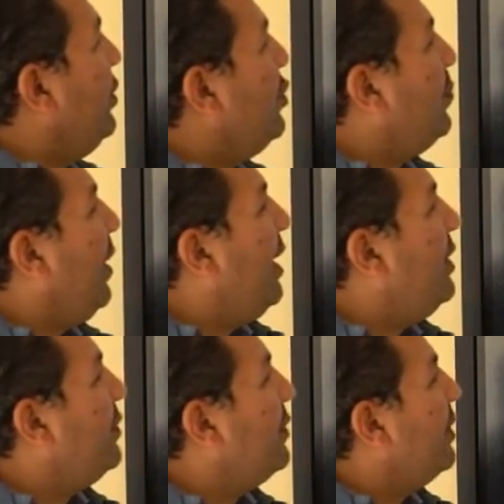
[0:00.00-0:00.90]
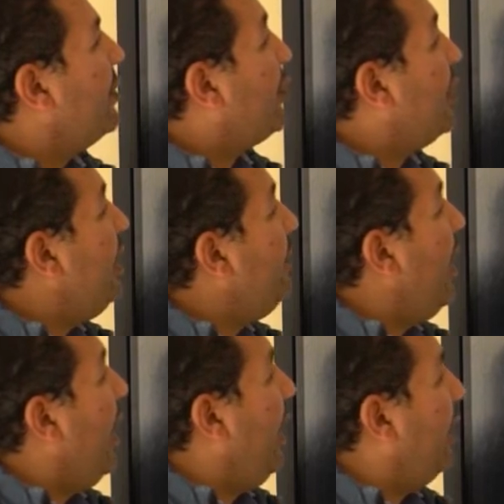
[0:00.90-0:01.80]
space
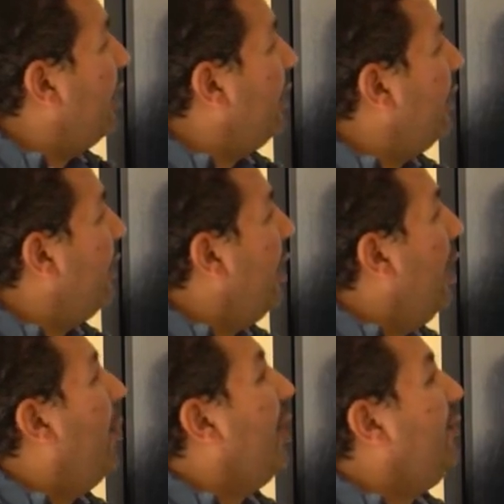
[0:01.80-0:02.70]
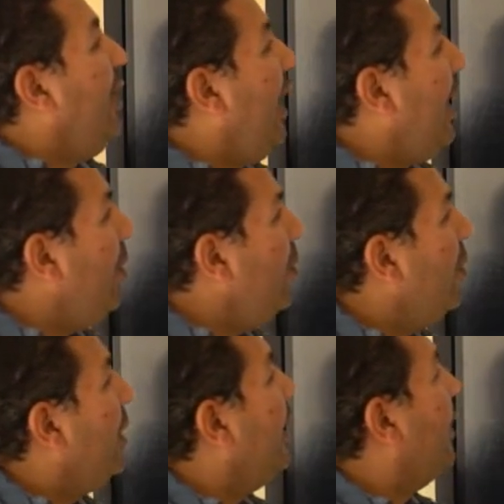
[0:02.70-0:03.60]
sleep early, but now
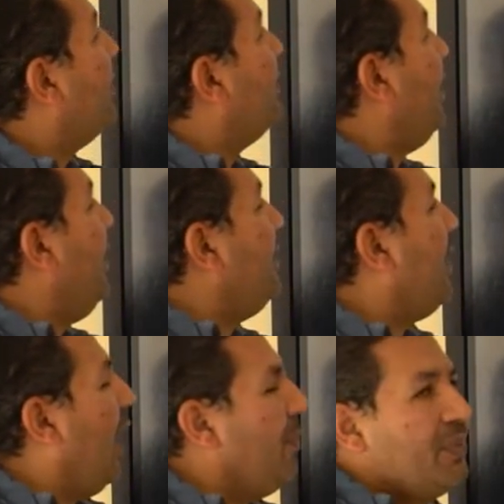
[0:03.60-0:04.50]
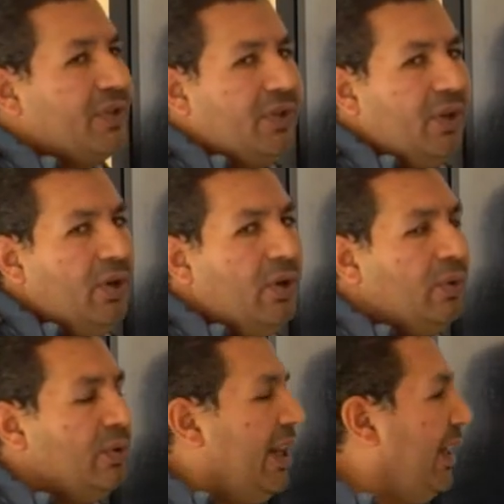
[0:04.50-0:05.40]
he stays up so
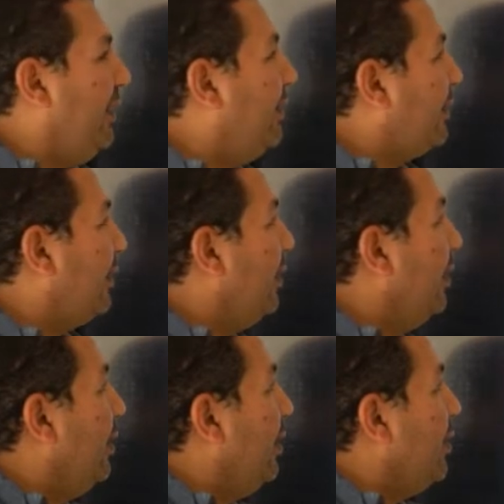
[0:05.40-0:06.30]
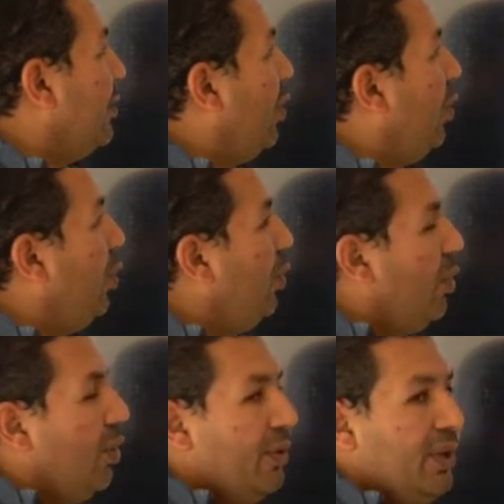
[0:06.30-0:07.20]
late.
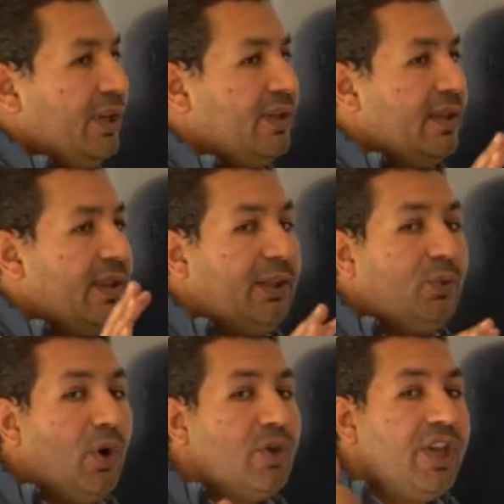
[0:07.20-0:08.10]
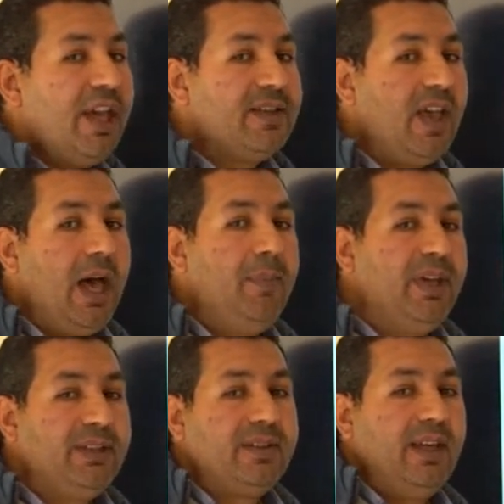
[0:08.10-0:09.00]
So that was his
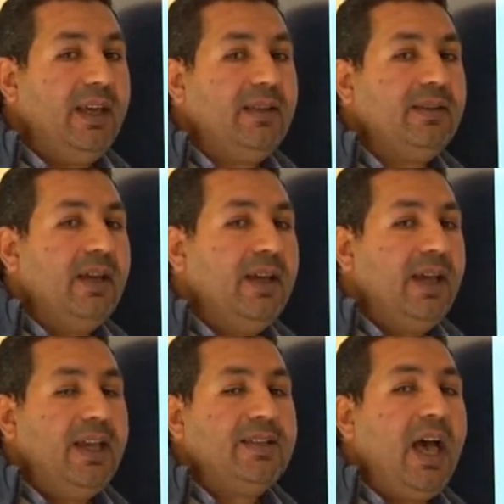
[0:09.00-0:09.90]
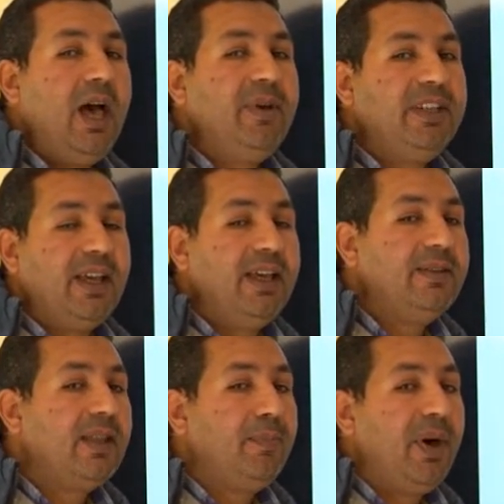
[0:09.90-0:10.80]
habit
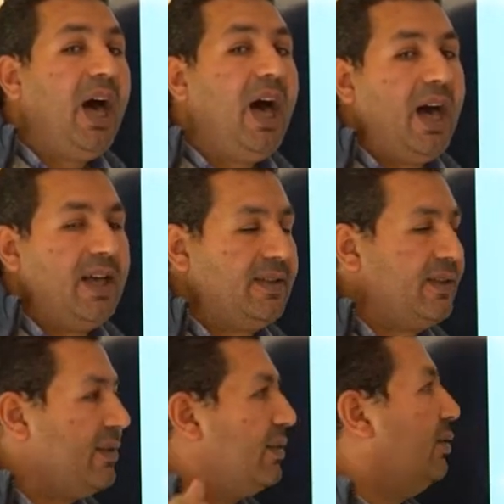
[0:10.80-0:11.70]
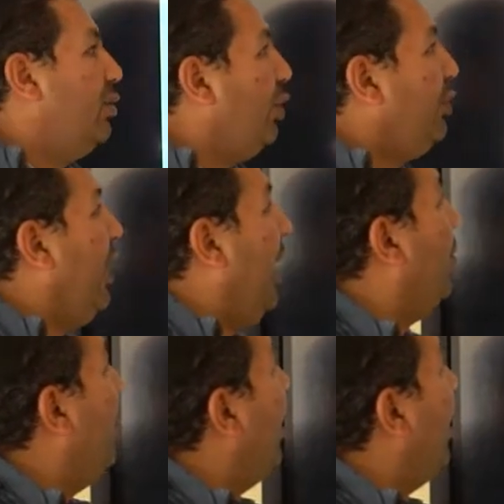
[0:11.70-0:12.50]
in the past, not now.